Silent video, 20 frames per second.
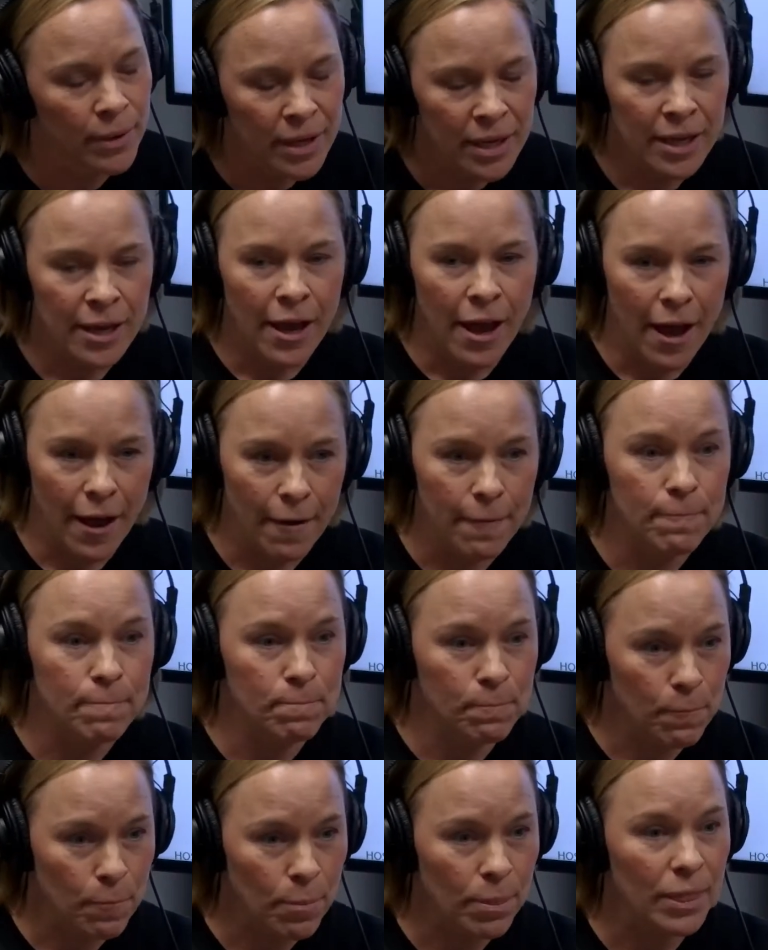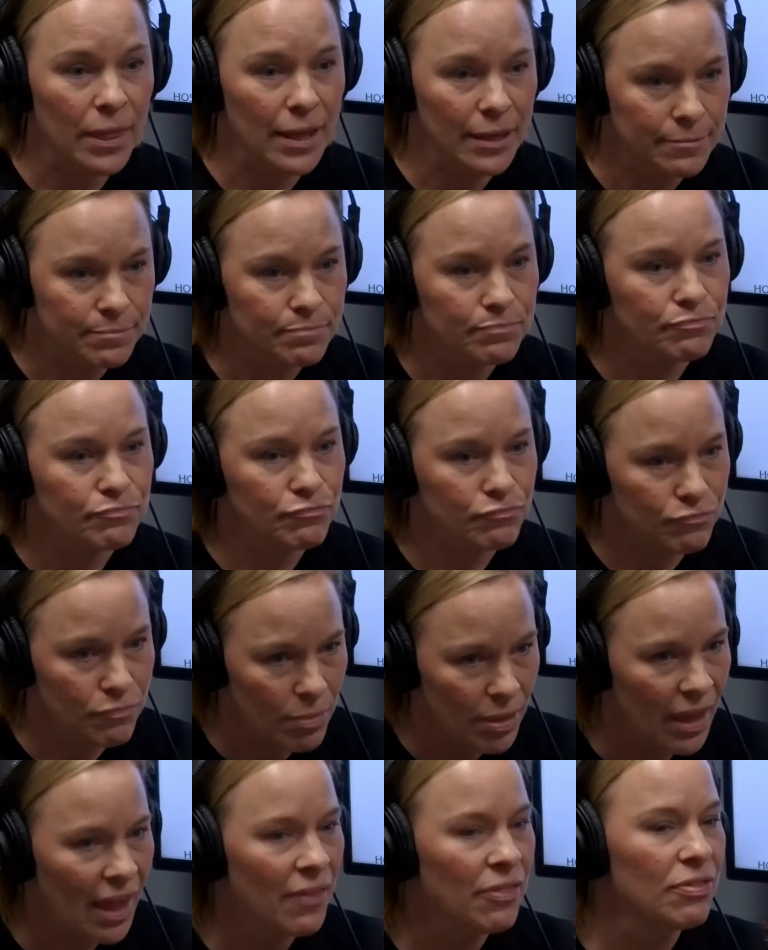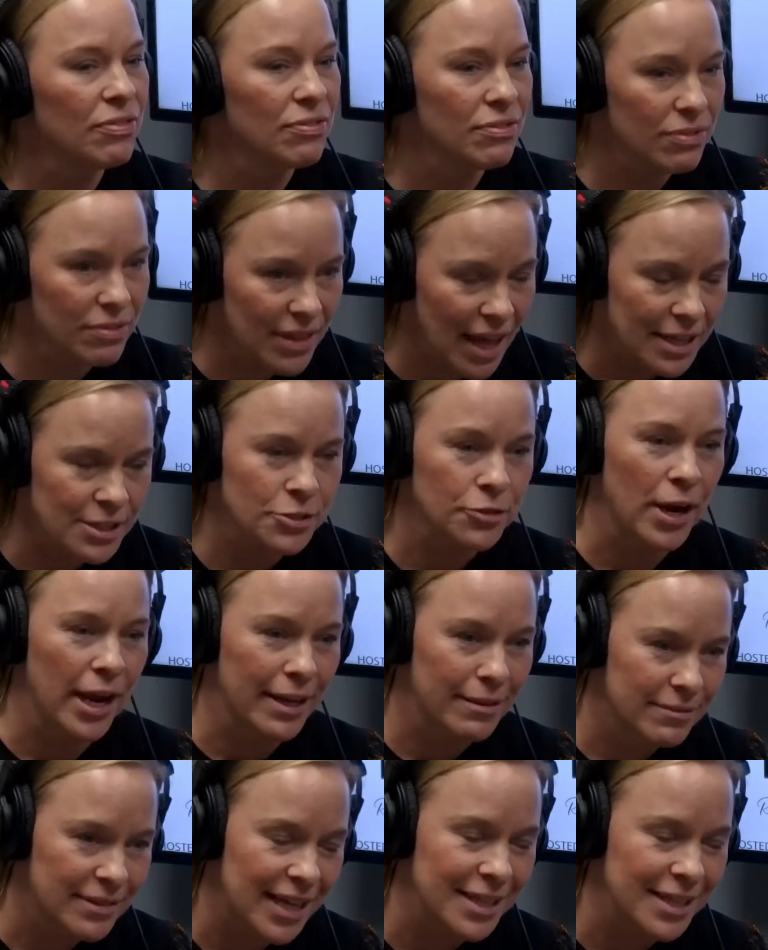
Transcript: Okay, so that speaks to quality, we'll say that. That's right.